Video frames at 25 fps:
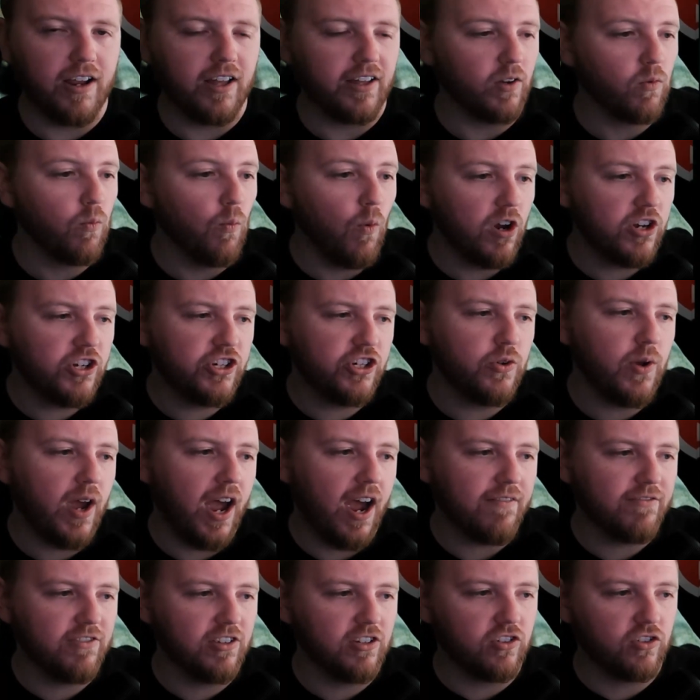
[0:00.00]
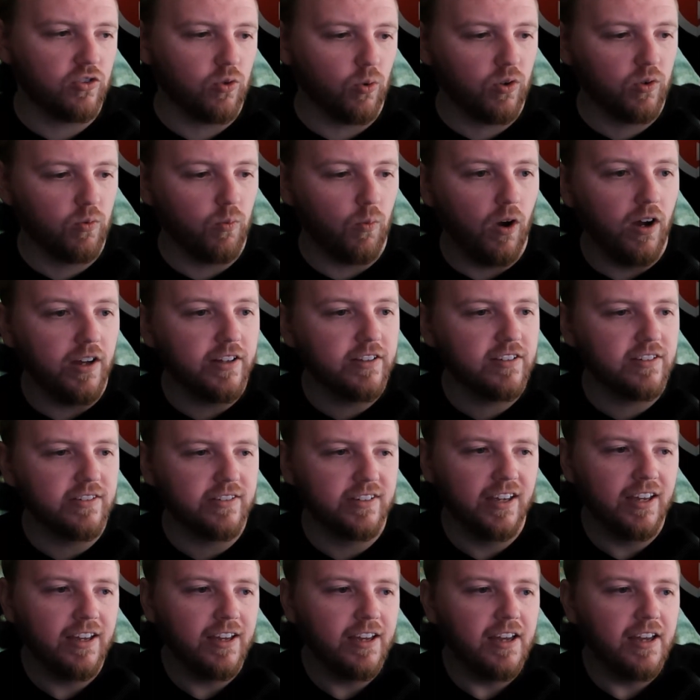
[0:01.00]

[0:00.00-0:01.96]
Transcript: Like once you have the sword once,